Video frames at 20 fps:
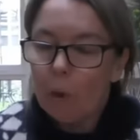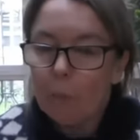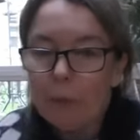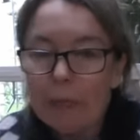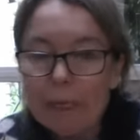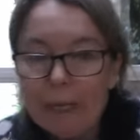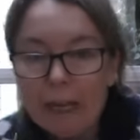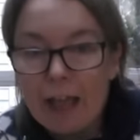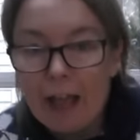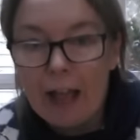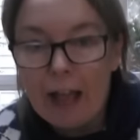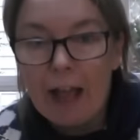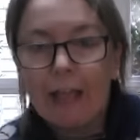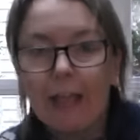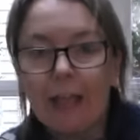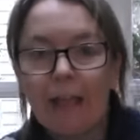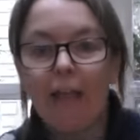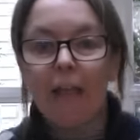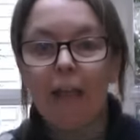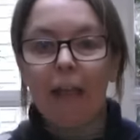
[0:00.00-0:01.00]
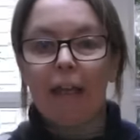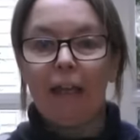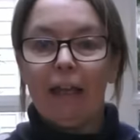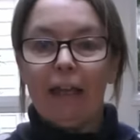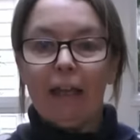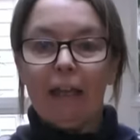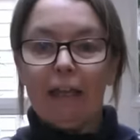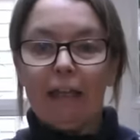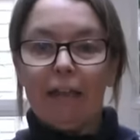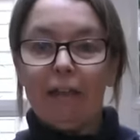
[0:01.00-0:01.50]
we lack
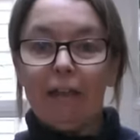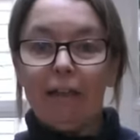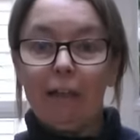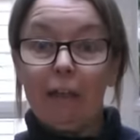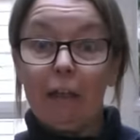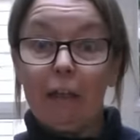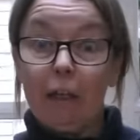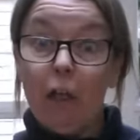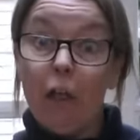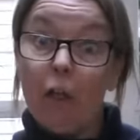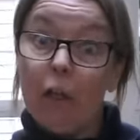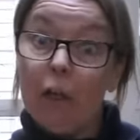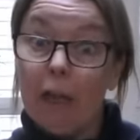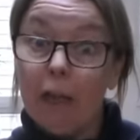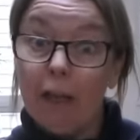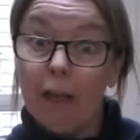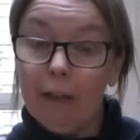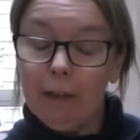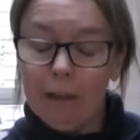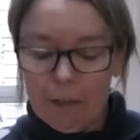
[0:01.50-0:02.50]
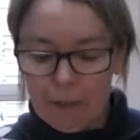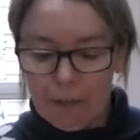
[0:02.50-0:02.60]
in colour